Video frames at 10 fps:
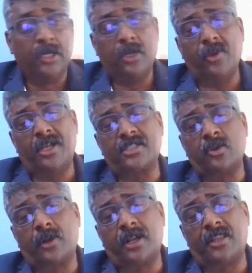Now let us
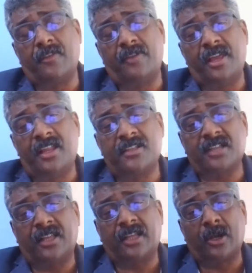look at the
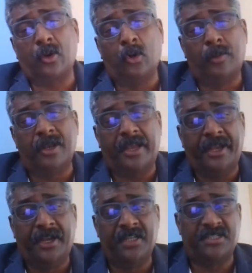various other global
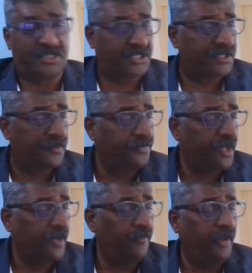indices.
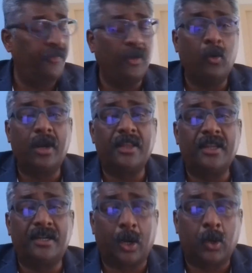If you look at
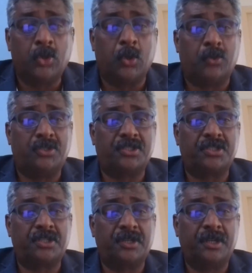the Dow Jones,